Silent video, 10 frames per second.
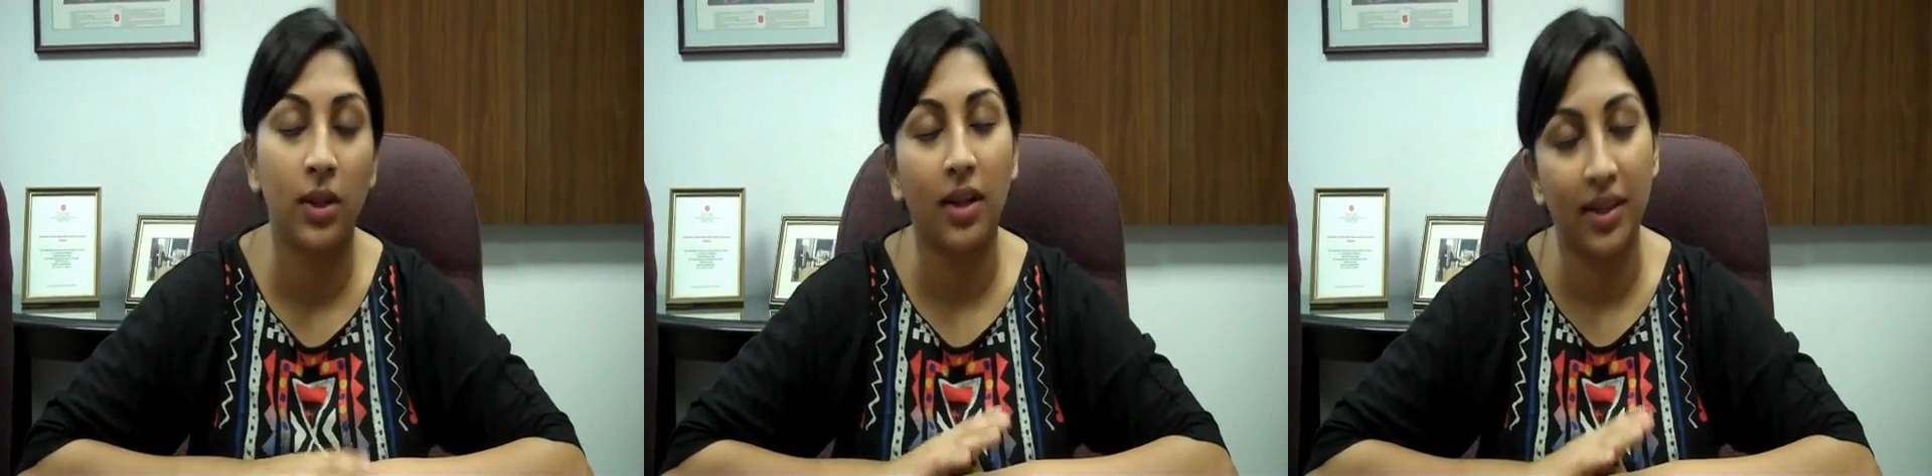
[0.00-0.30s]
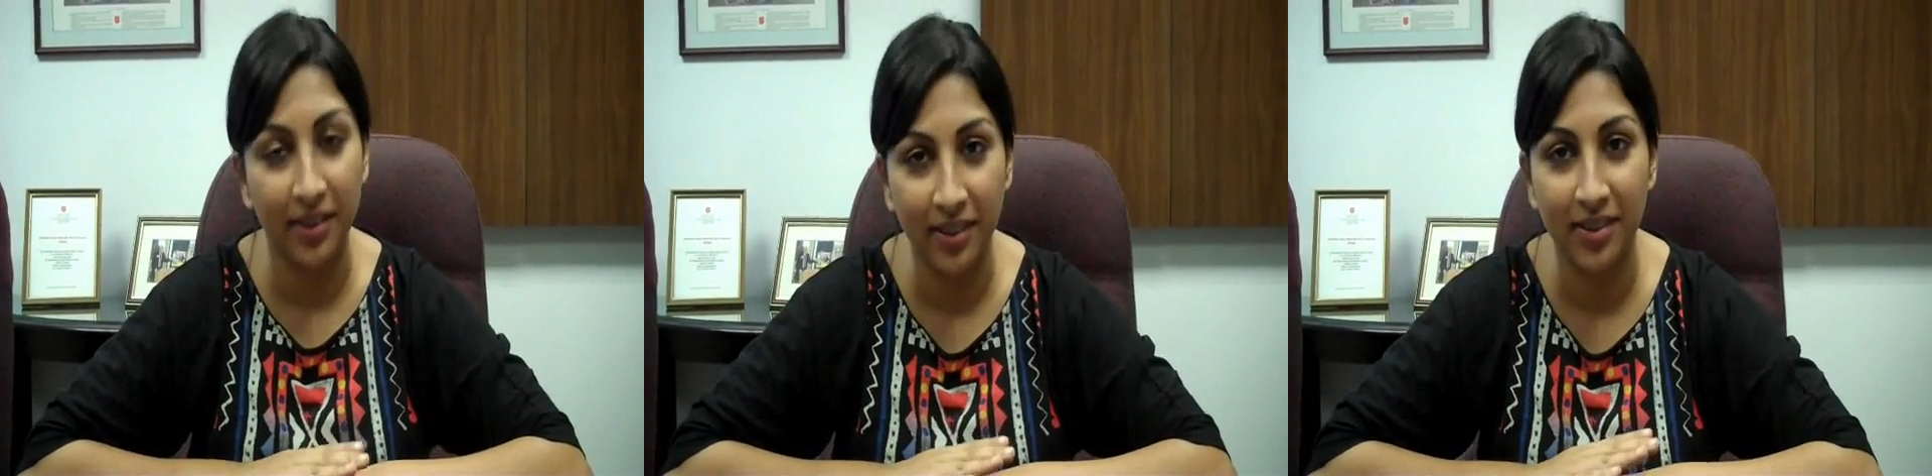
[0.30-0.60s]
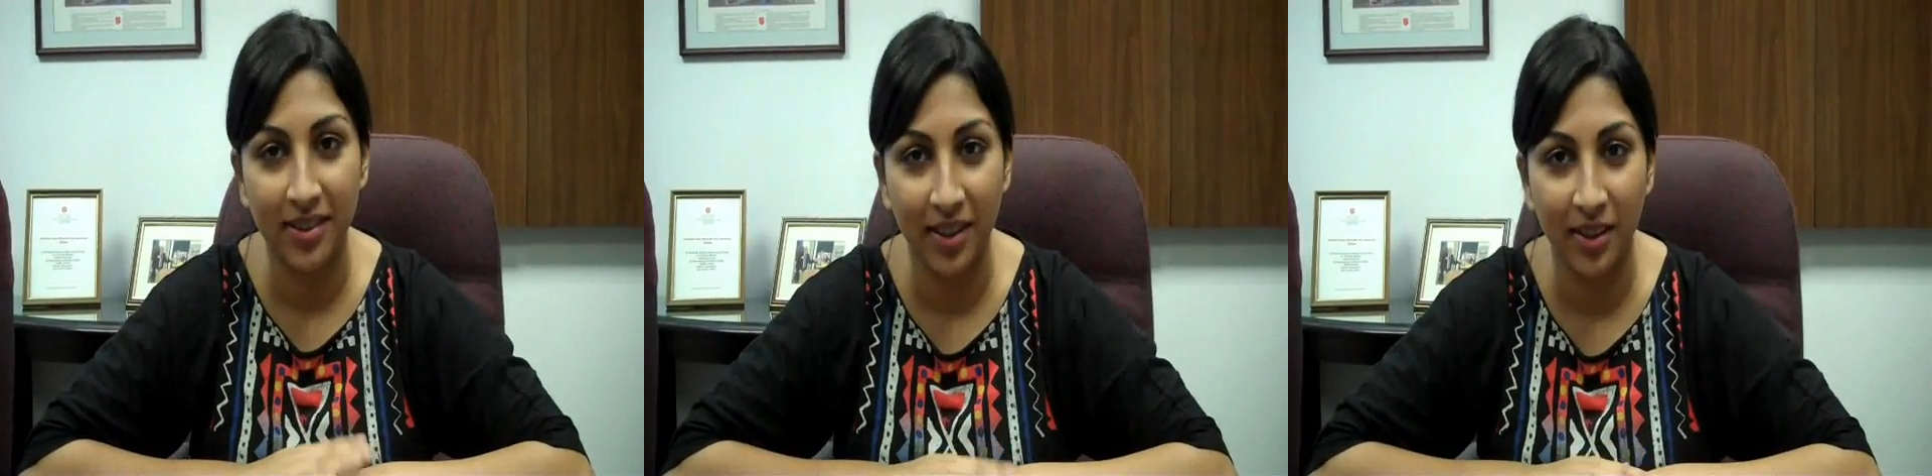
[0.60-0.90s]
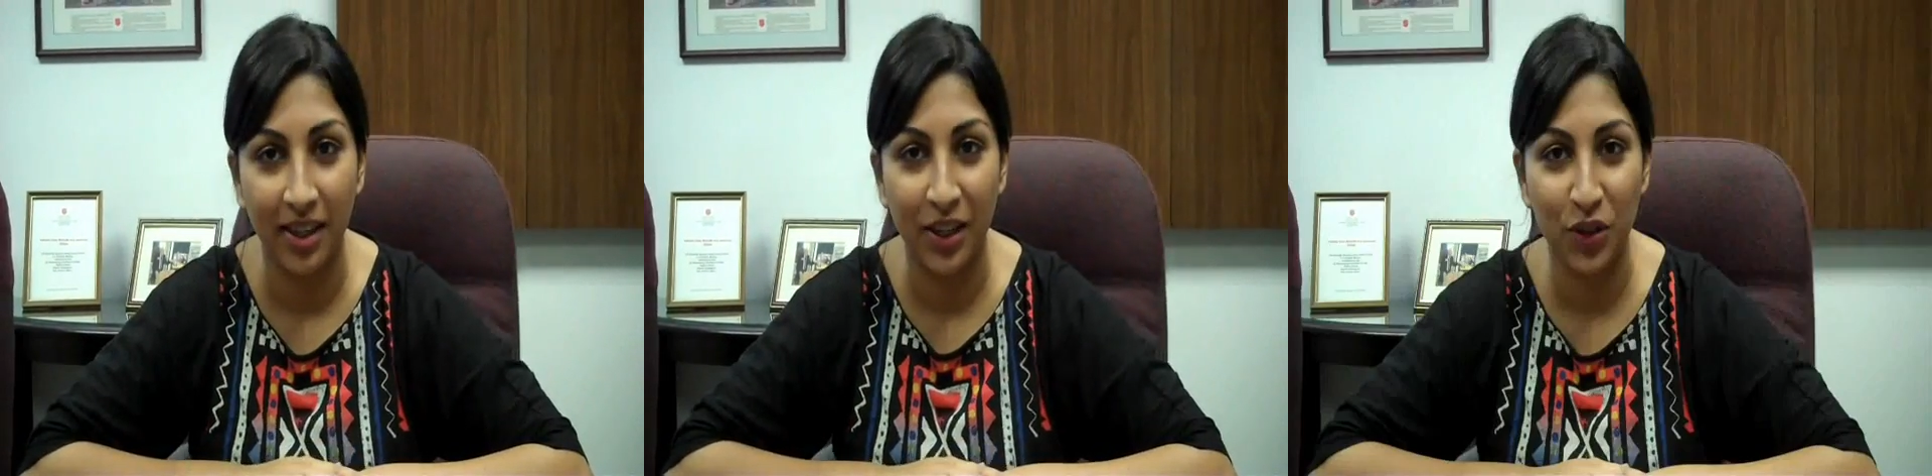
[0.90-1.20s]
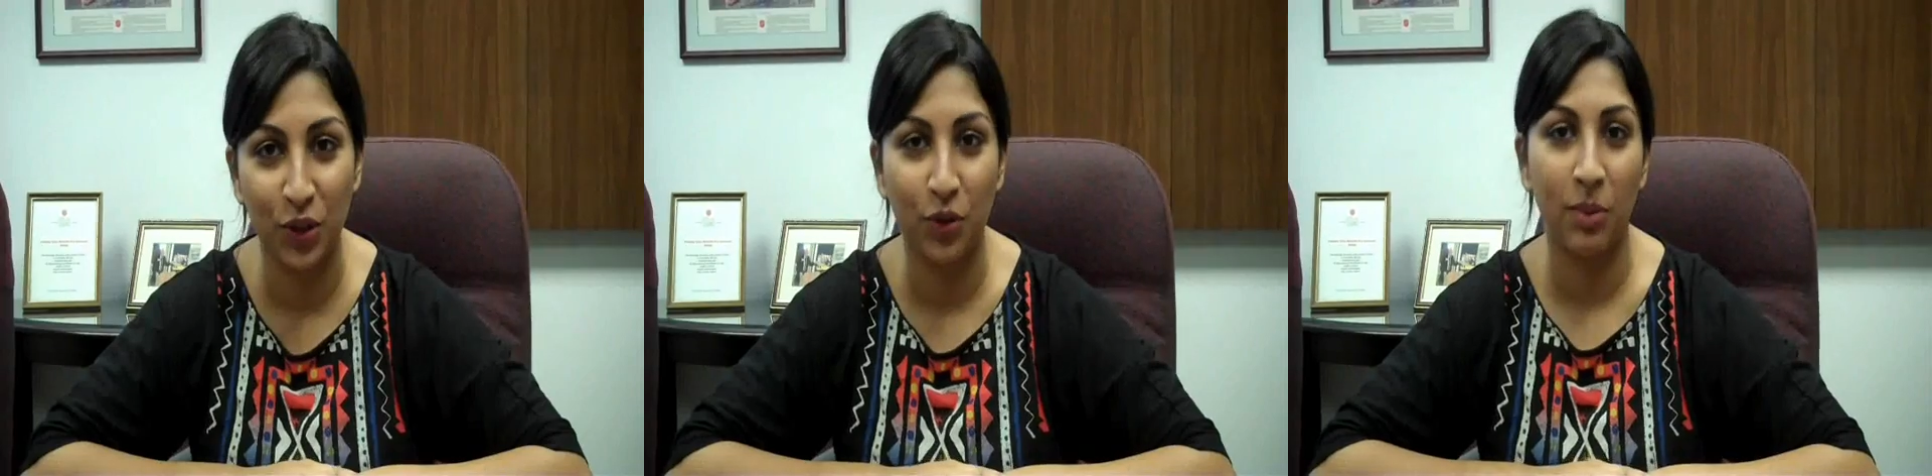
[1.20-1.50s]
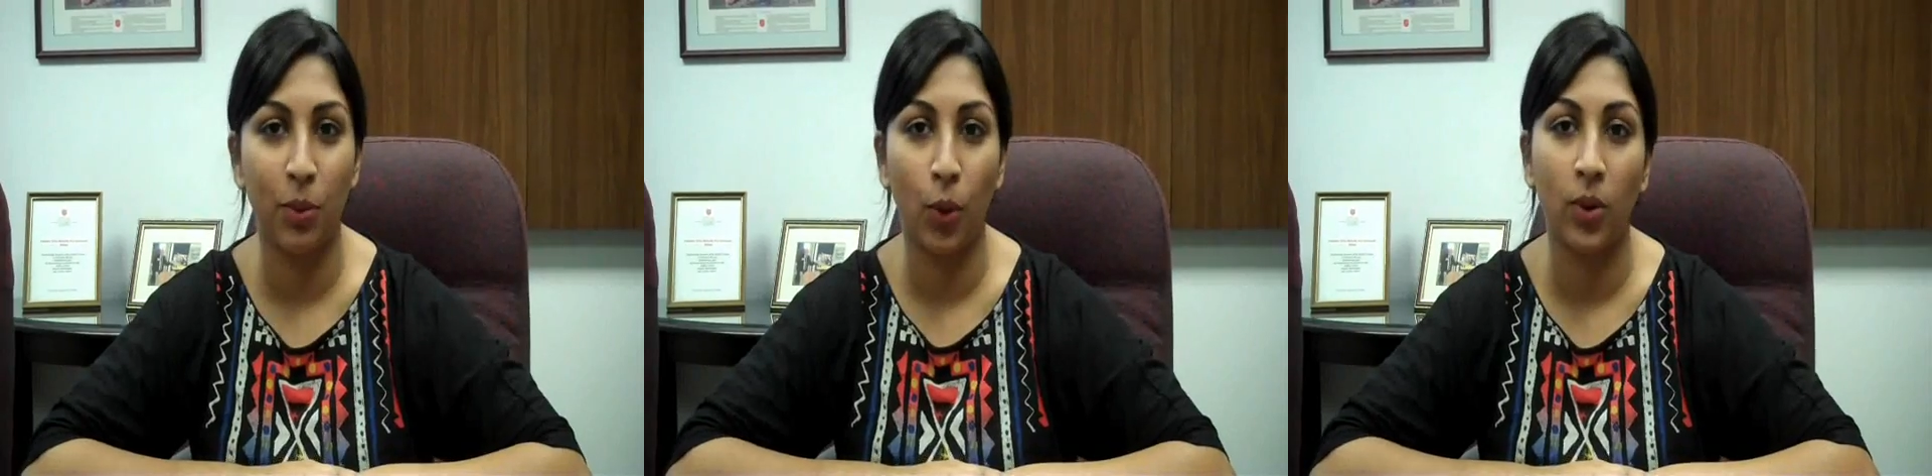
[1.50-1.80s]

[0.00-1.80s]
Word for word: well, I did see the Angel Tree